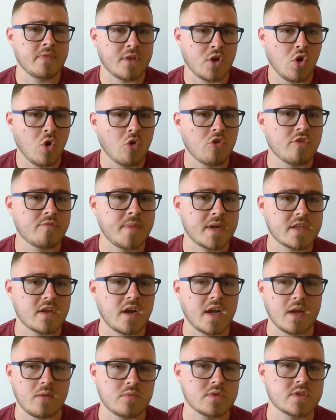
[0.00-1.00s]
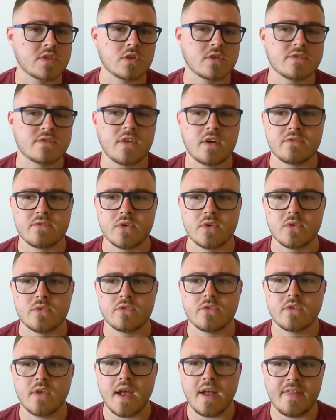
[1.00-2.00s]
The core of my diet was those 5
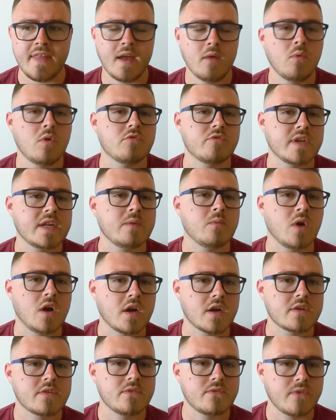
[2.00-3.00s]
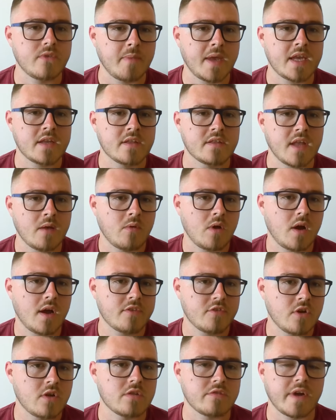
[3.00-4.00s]
foods, and they're what really worked for me. They're what I
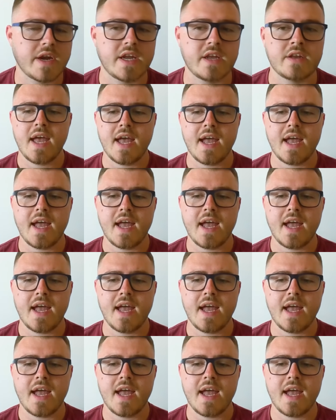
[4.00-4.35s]
tolerated.